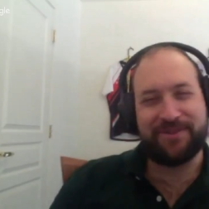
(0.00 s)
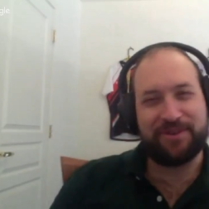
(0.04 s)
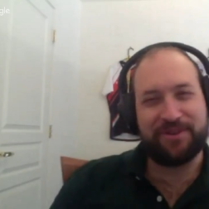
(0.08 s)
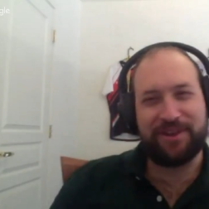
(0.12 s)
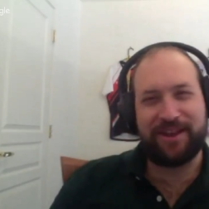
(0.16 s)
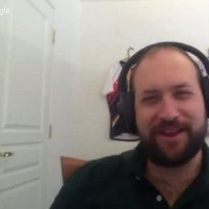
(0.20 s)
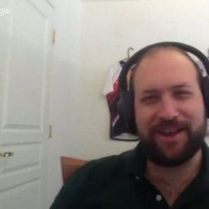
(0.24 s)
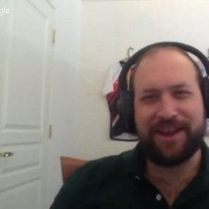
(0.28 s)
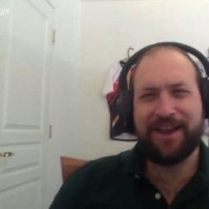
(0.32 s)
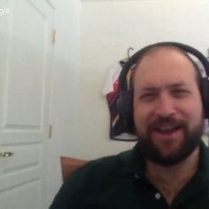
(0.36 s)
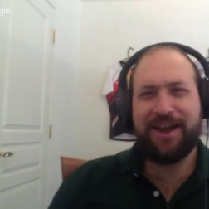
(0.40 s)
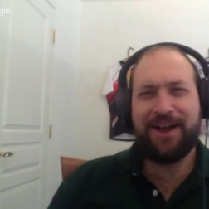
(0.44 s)
were
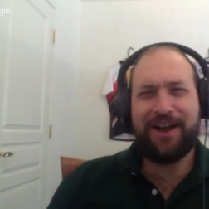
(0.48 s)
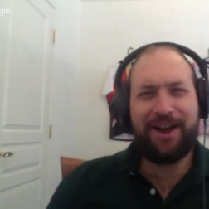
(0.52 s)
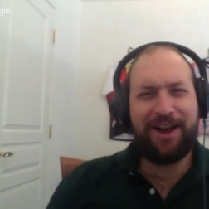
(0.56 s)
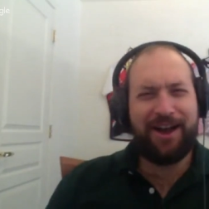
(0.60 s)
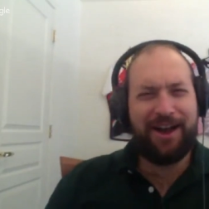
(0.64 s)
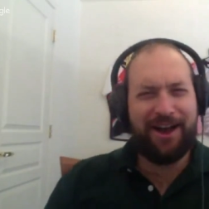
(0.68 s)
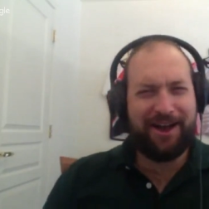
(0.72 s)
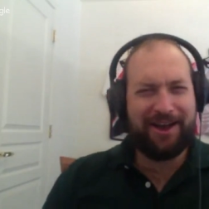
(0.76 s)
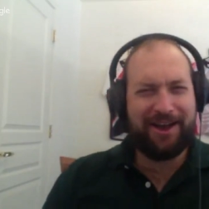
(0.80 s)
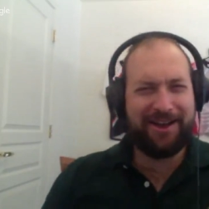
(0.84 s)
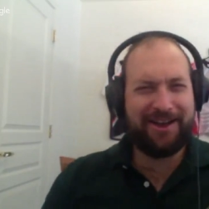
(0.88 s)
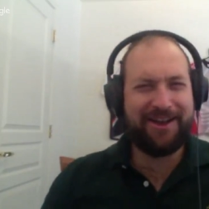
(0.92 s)
like,
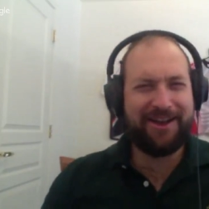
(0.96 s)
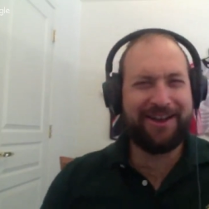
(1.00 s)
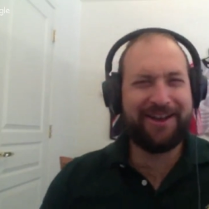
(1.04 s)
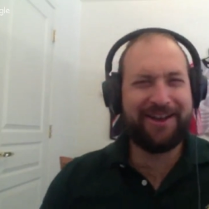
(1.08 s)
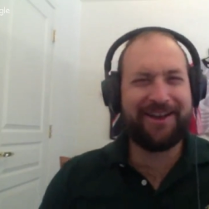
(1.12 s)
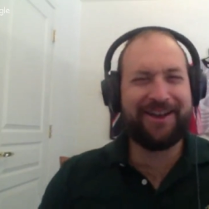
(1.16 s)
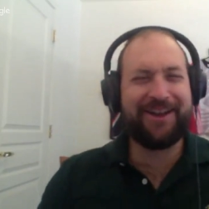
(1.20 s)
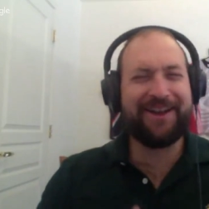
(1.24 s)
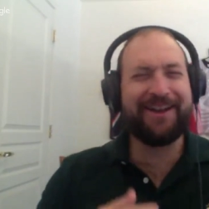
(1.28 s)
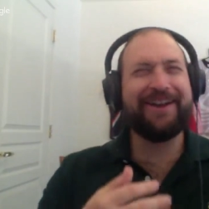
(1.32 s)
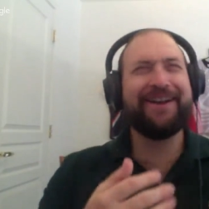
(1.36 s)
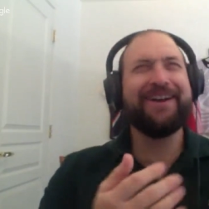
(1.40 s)
oh, no,
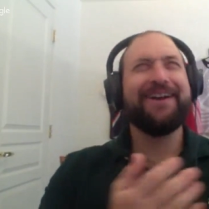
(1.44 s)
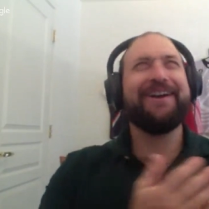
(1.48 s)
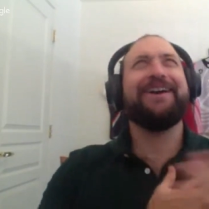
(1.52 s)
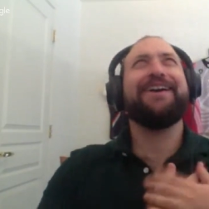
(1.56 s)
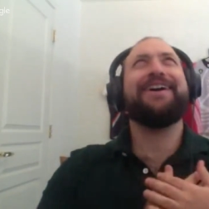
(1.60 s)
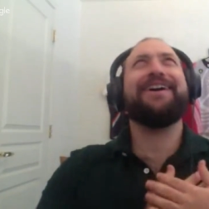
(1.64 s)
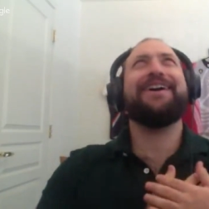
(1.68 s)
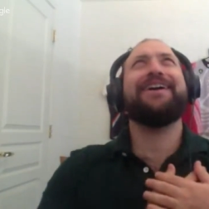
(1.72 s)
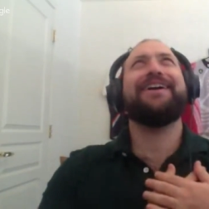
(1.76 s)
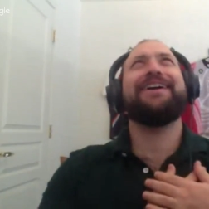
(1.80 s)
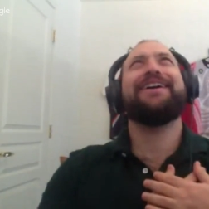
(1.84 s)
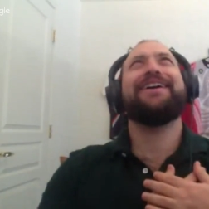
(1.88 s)
oh,
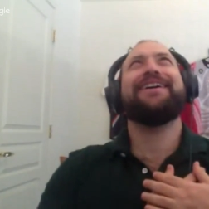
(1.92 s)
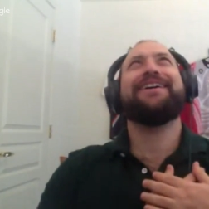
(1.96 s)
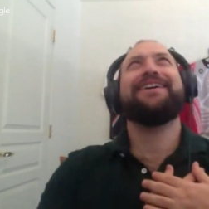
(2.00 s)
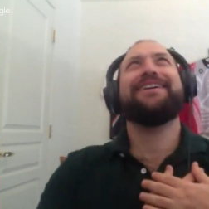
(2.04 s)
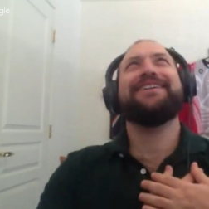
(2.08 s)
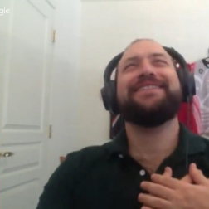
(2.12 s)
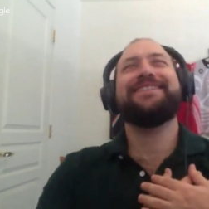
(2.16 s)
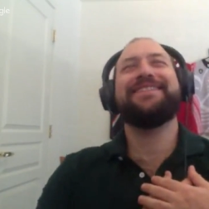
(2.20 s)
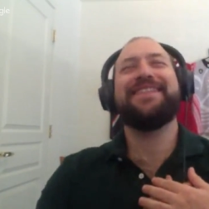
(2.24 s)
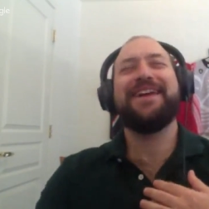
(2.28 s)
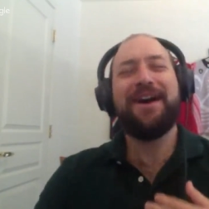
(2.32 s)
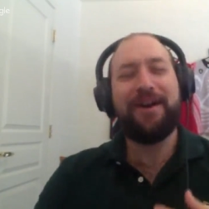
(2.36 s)
oh.
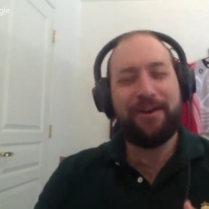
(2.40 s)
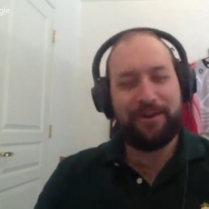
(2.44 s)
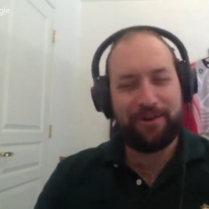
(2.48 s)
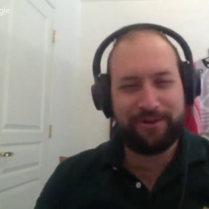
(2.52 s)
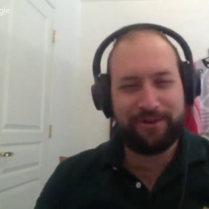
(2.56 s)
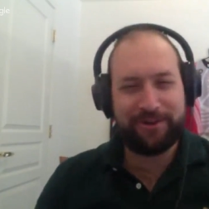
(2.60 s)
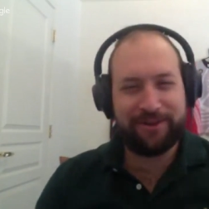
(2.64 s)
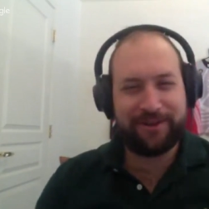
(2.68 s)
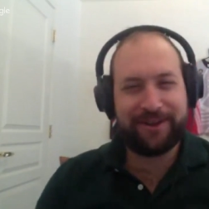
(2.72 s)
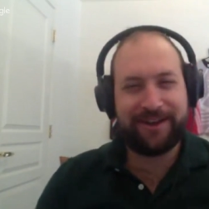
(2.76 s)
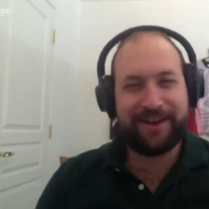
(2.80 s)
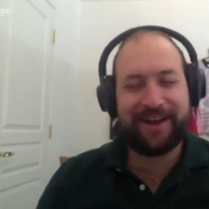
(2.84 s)
Uh, no.
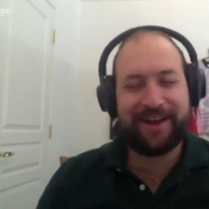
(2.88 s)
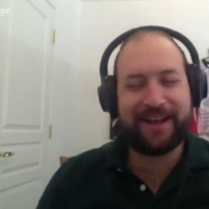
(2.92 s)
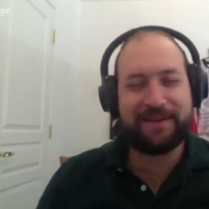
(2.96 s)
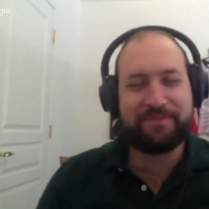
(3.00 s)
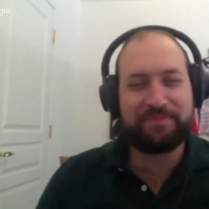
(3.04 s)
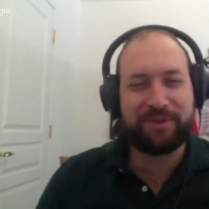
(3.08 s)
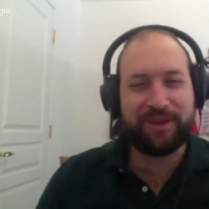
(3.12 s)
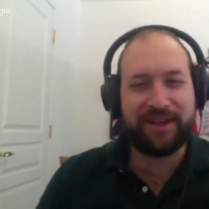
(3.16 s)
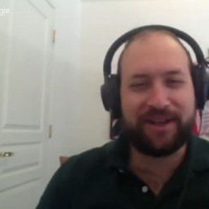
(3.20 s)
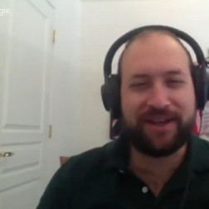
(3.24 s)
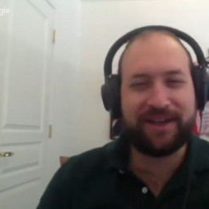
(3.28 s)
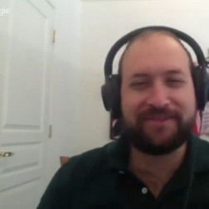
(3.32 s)
I
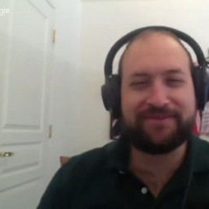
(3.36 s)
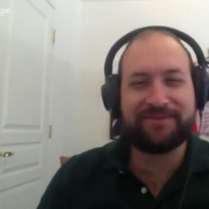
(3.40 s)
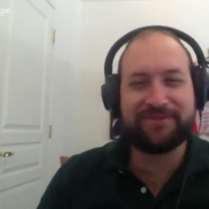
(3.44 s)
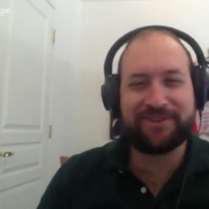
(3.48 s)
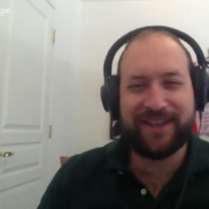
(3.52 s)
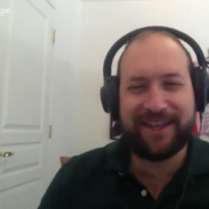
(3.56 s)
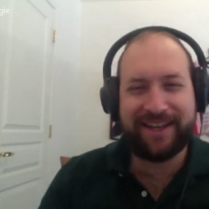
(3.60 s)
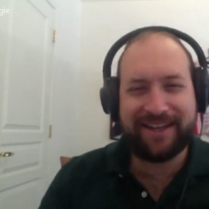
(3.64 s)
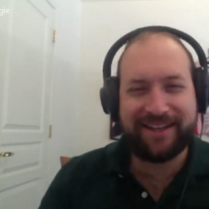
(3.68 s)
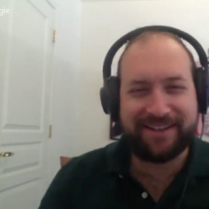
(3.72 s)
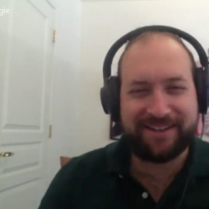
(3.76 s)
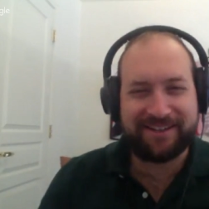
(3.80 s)
played
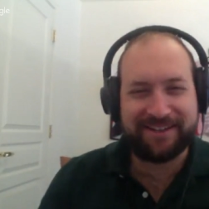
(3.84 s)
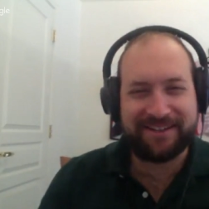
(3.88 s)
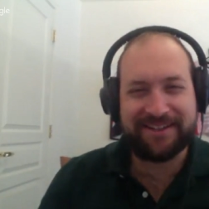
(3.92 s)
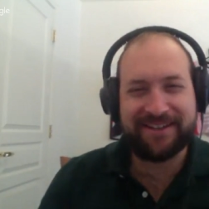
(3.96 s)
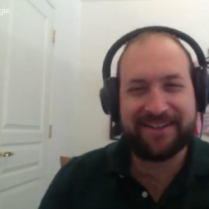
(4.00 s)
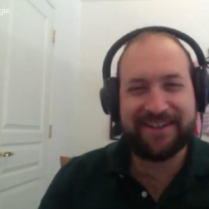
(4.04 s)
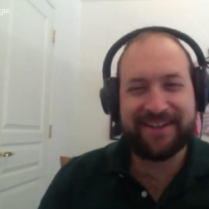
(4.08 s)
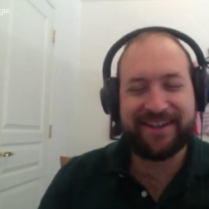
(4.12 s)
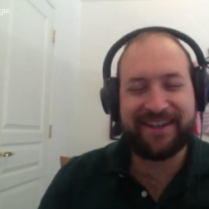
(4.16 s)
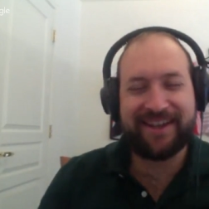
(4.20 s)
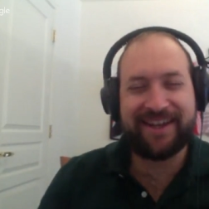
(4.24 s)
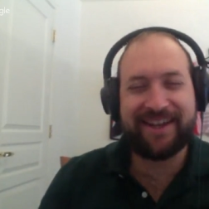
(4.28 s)
flanker,
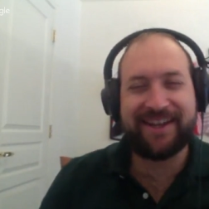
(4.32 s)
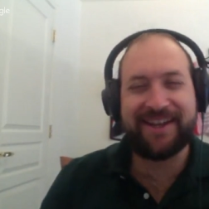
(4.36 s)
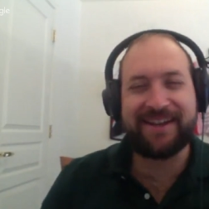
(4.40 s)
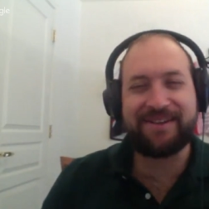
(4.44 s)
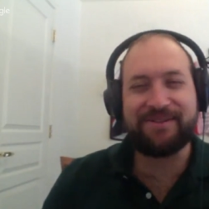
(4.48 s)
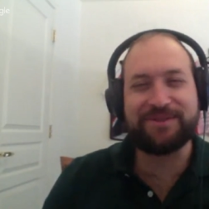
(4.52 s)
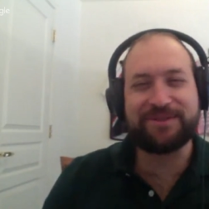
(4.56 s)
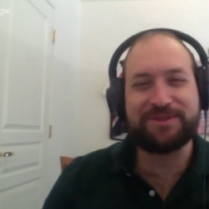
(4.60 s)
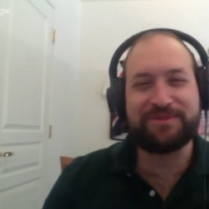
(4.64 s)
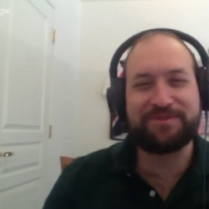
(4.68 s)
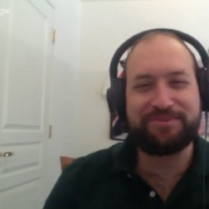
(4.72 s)
and I was. Uh, I